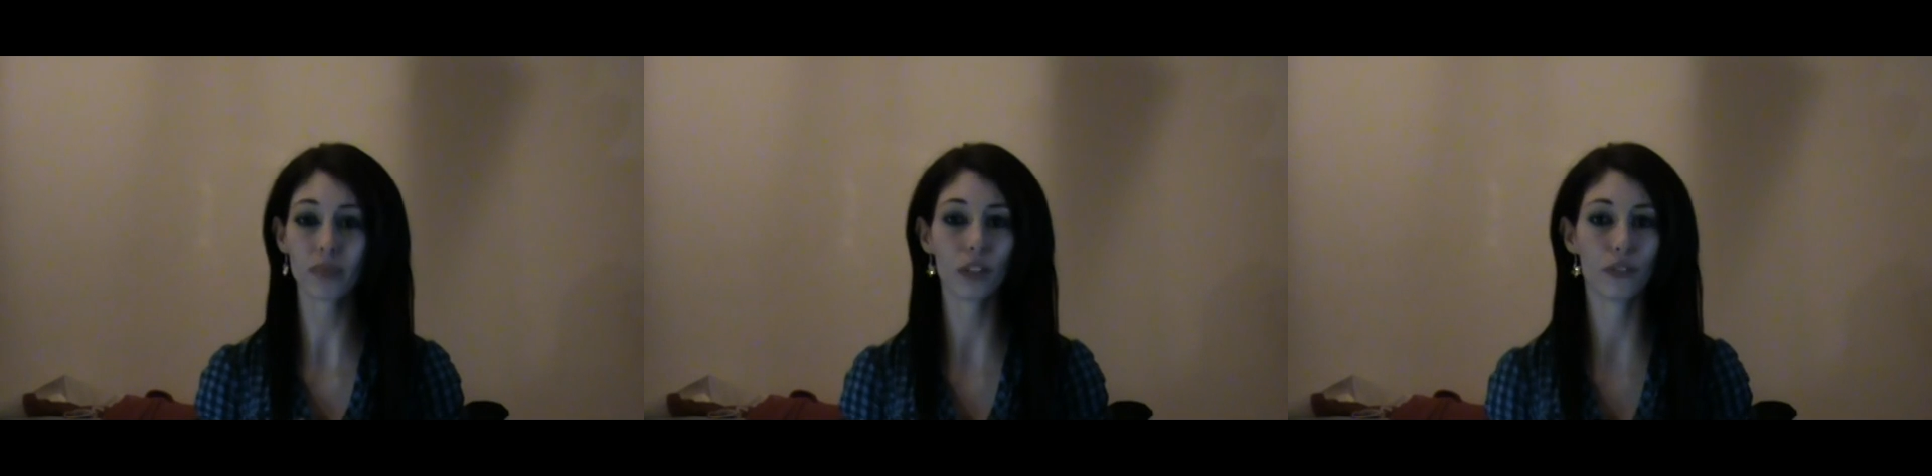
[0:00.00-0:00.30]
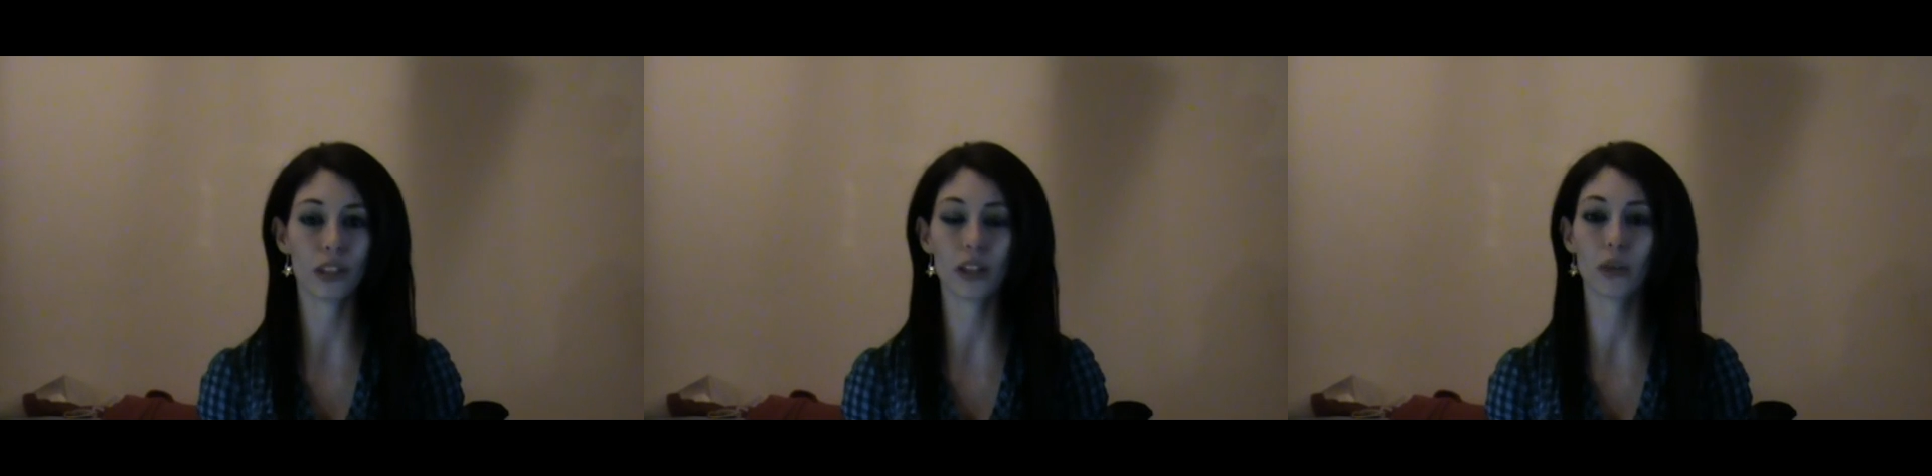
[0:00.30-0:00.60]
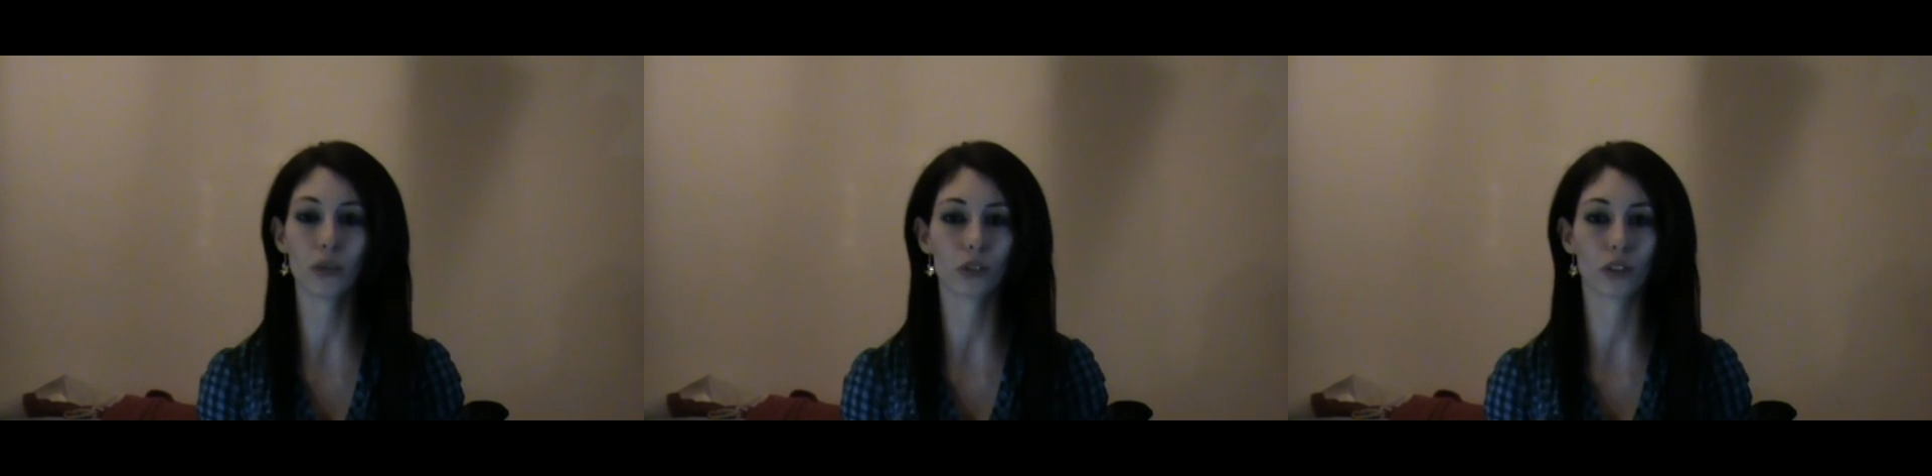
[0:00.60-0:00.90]

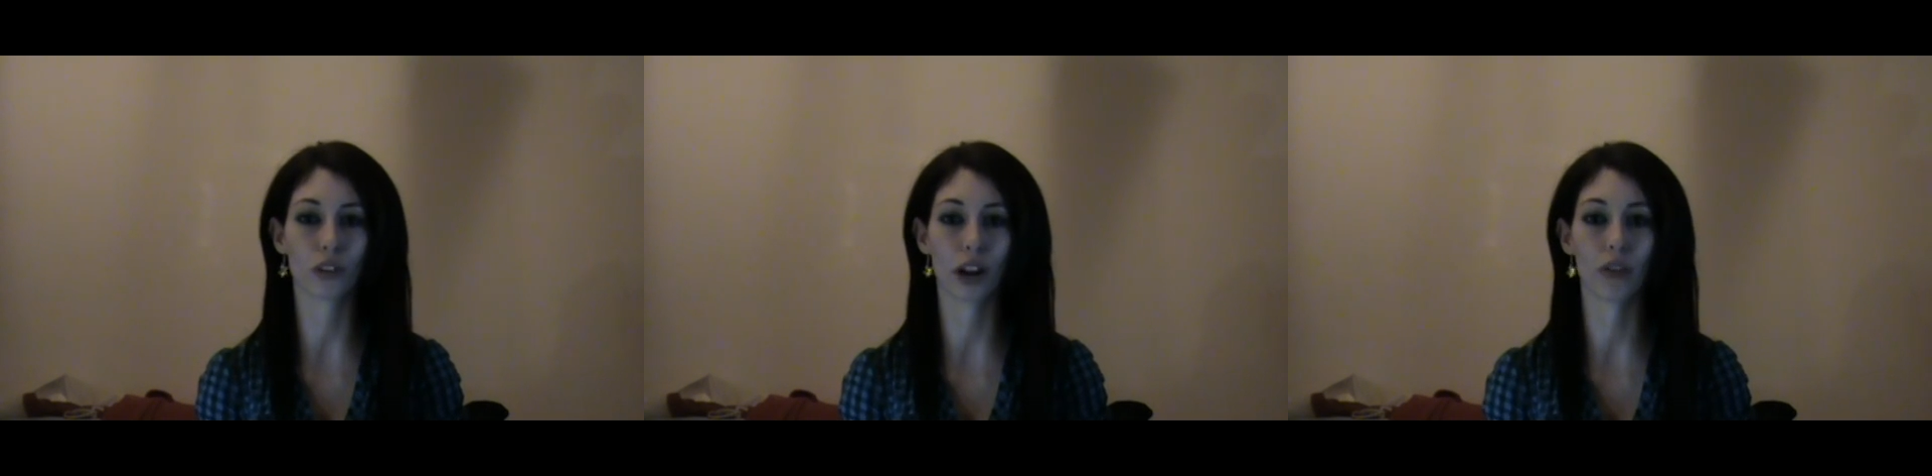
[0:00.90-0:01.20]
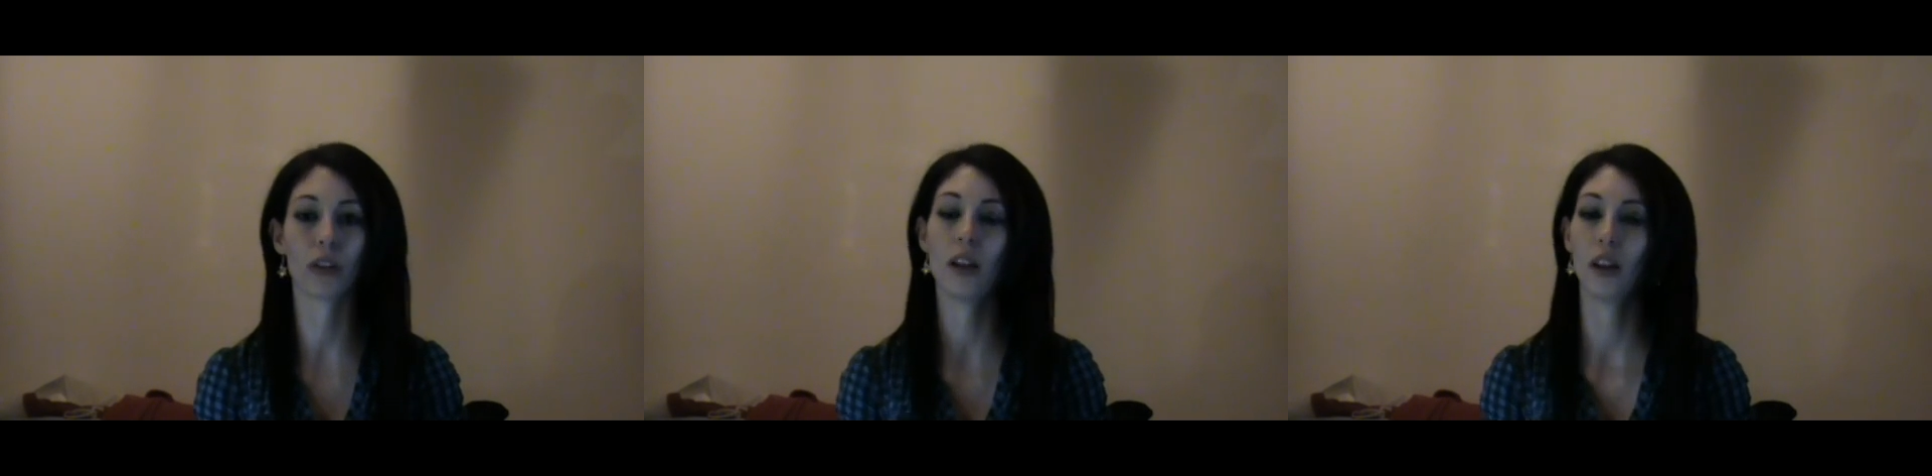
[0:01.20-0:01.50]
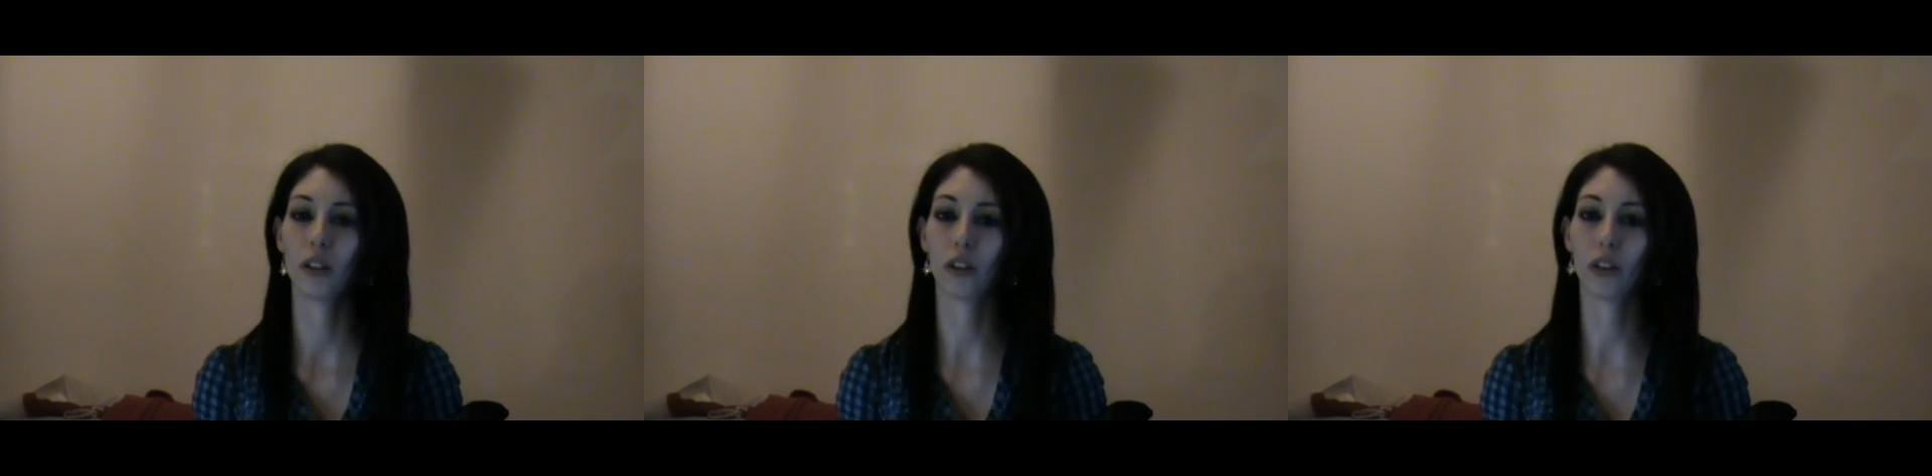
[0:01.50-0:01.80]
vehicles on the ground.
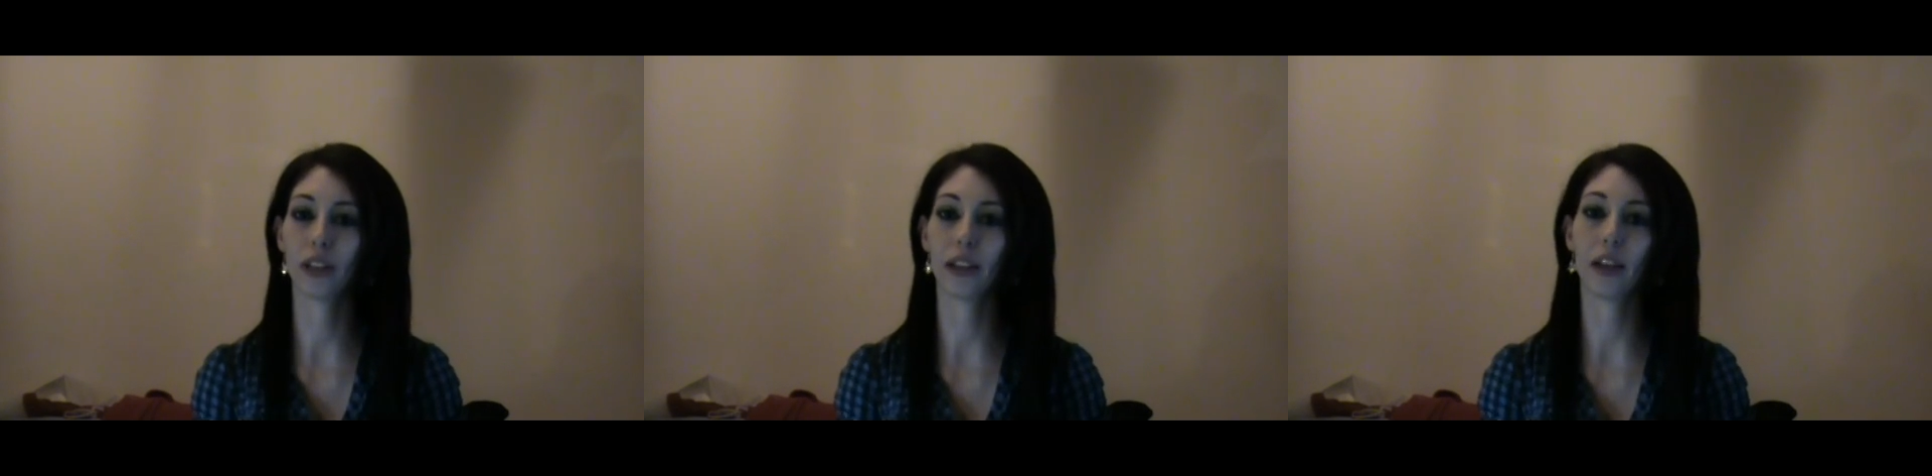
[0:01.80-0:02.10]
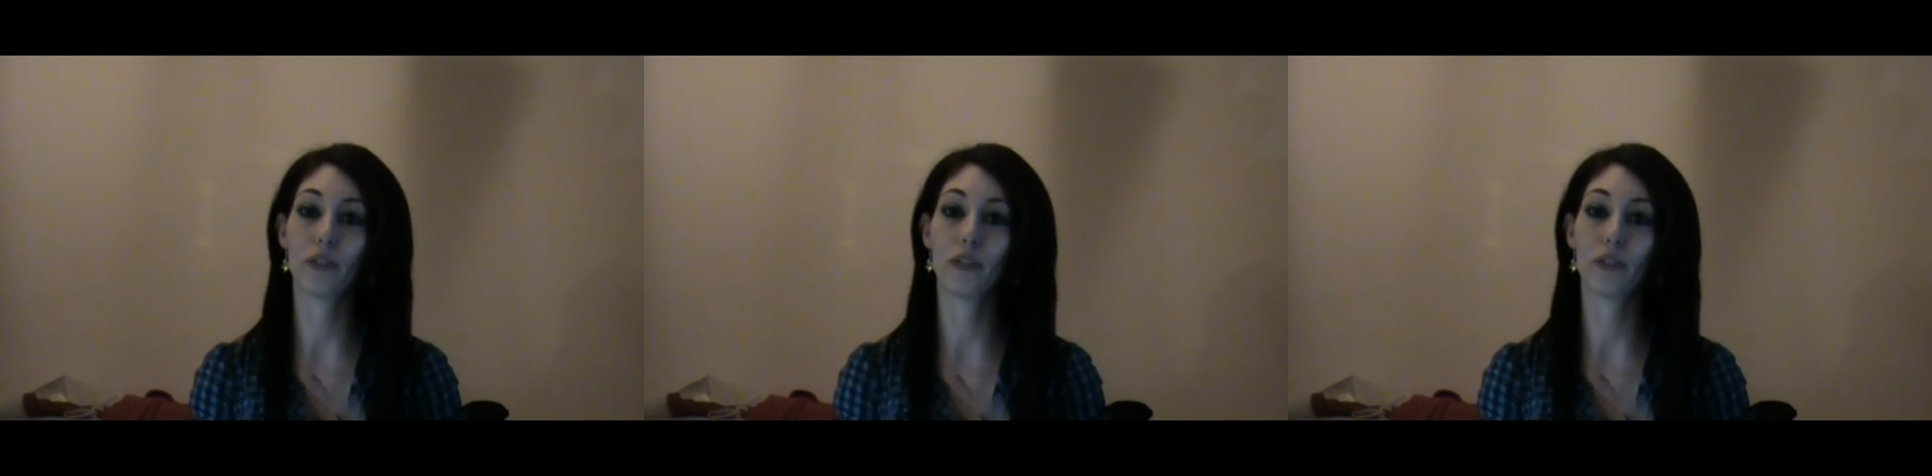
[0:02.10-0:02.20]
Not only that,